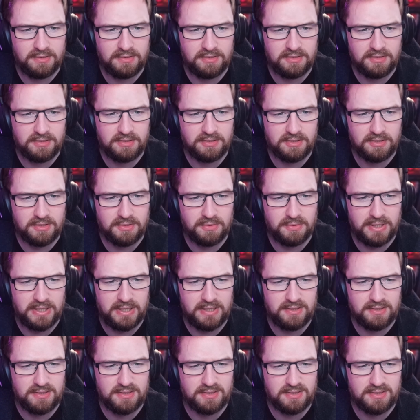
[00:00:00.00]

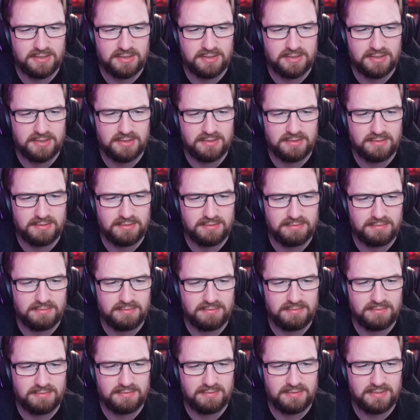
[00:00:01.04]
squits.
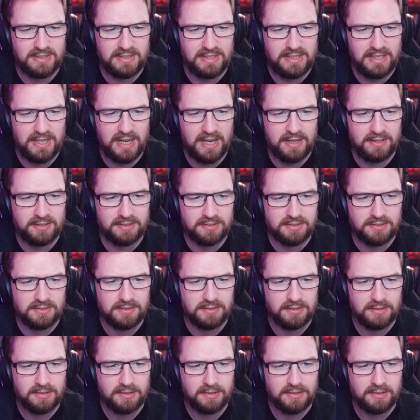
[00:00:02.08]
Yes.